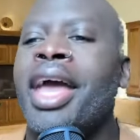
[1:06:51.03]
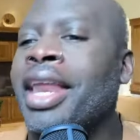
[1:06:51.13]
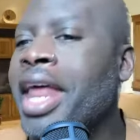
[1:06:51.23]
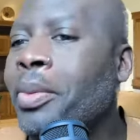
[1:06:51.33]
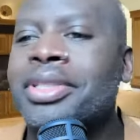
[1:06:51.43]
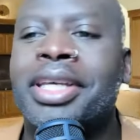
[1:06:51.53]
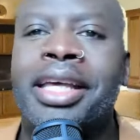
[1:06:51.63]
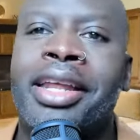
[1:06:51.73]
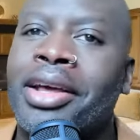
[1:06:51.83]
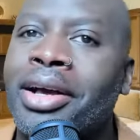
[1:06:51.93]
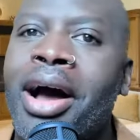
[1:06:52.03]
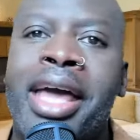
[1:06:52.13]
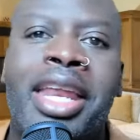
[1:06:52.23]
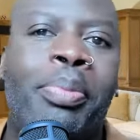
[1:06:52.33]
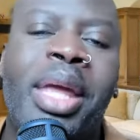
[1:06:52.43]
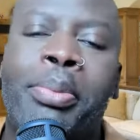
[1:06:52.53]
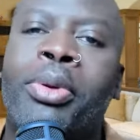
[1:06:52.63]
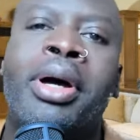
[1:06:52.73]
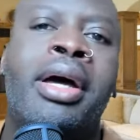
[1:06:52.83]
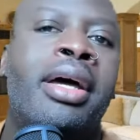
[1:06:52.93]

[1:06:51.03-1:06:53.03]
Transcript: And they was getting in a car, and the people,